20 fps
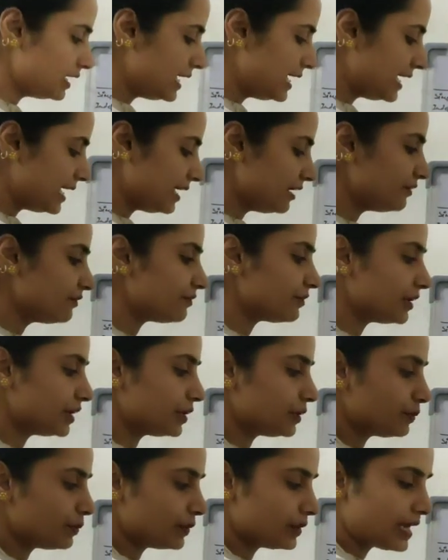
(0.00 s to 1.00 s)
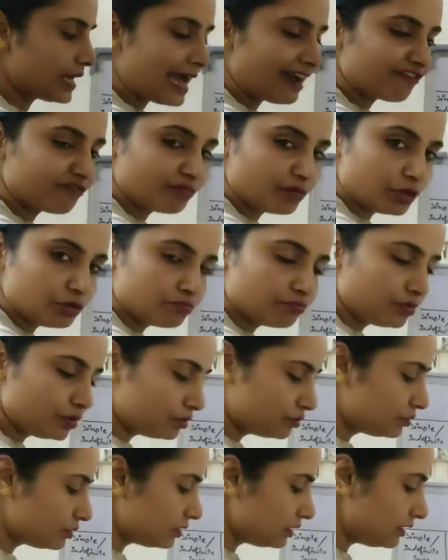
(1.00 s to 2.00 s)
If it would have been
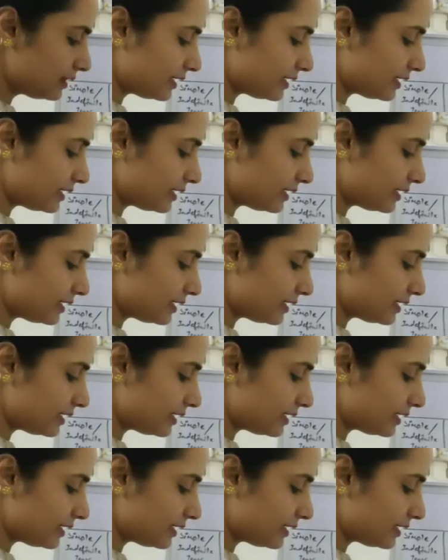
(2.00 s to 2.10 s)
plural,